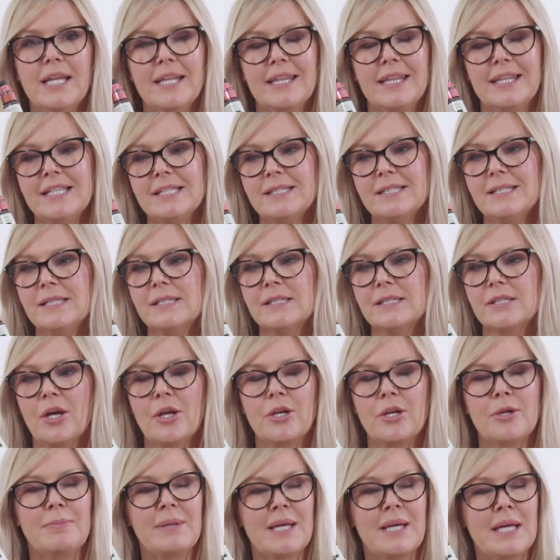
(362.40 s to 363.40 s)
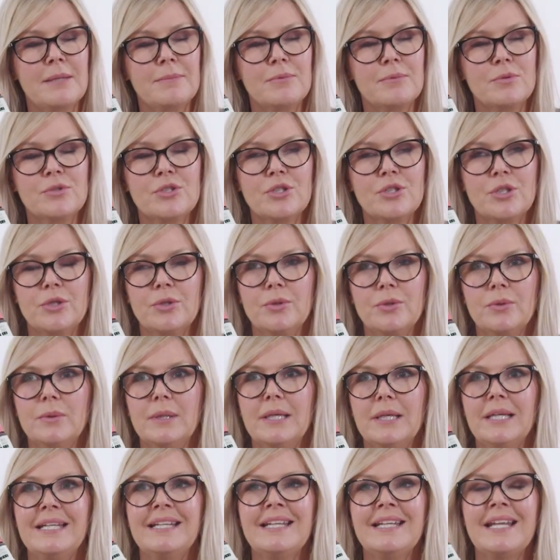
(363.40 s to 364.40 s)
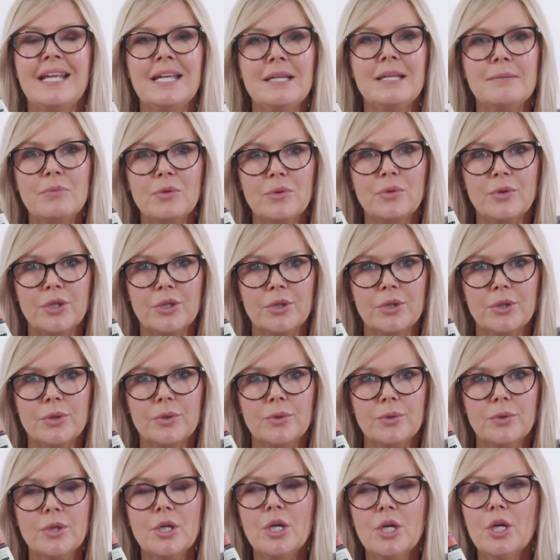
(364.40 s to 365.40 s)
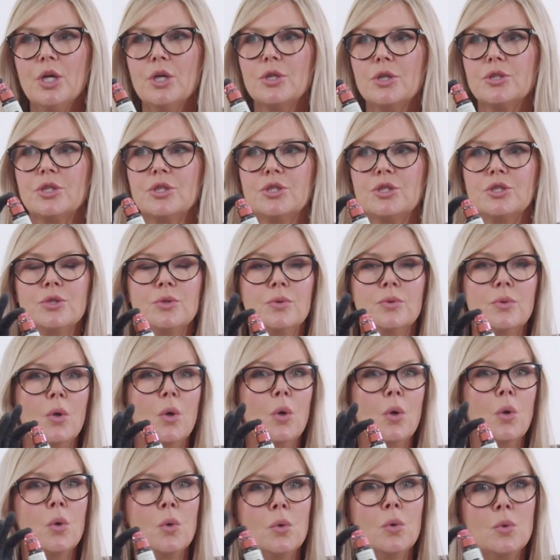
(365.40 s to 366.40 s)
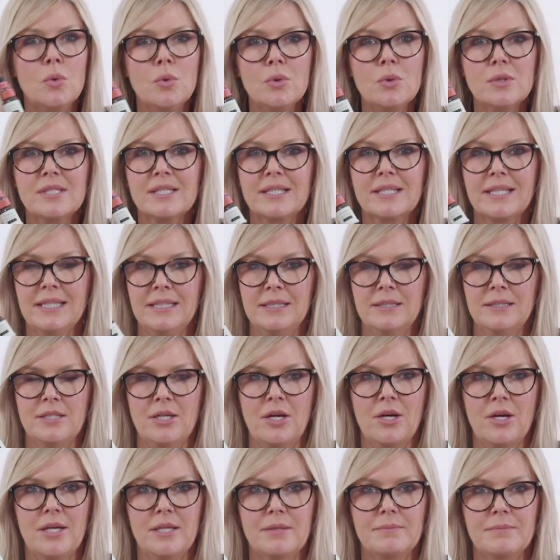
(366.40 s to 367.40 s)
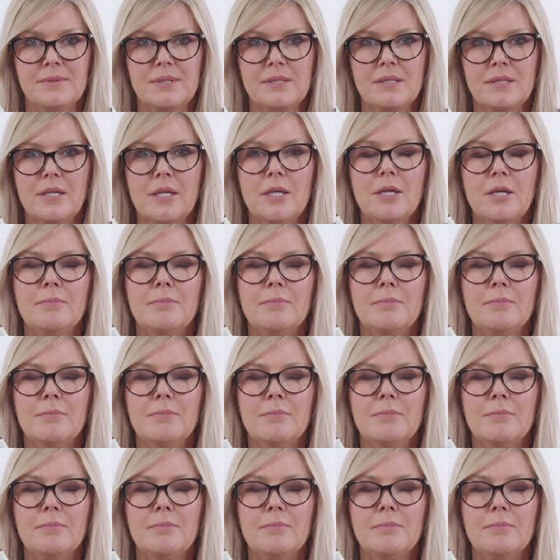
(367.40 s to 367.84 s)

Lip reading: This is going to be able to enable you to do all skin types,